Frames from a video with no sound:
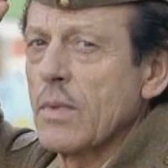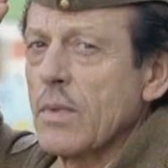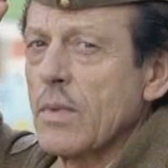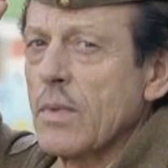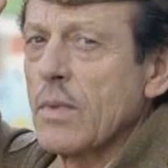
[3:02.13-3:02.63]

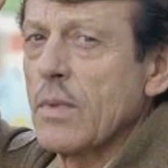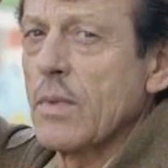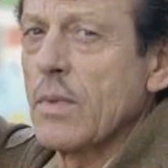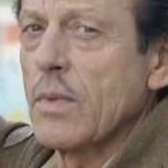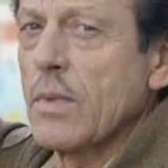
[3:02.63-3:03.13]

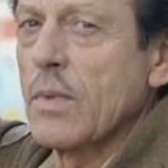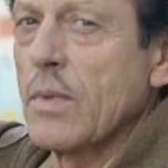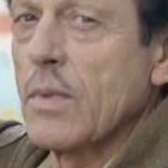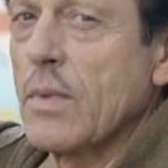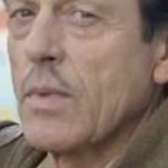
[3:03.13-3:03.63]

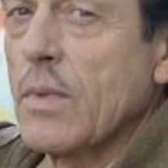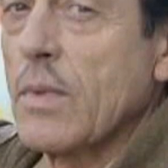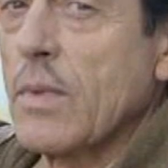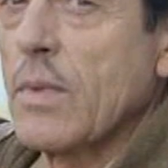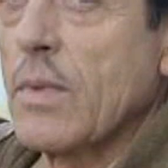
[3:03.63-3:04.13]

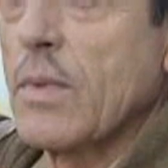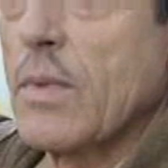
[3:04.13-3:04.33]
(silence)